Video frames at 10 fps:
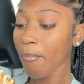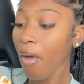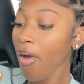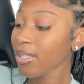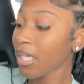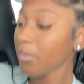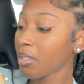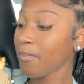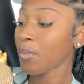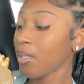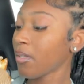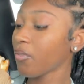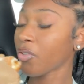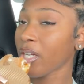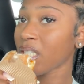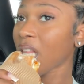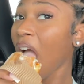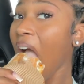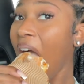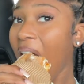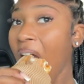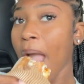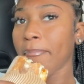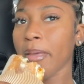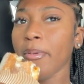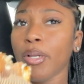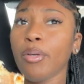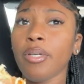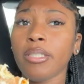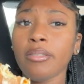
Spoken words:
Mara said it was gonna be 27 degrees. Maybe in Lewin.